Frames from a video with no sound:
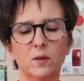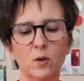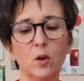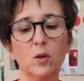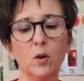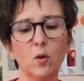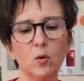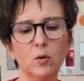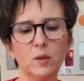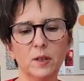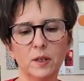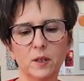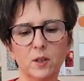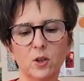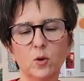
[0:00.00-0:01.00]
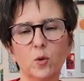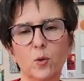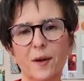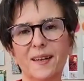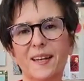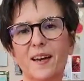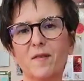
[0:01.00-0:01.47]
not only you
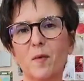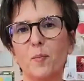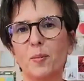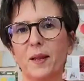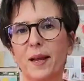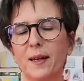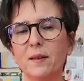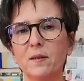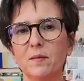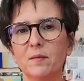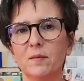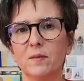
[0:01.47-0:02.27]
already have a plan,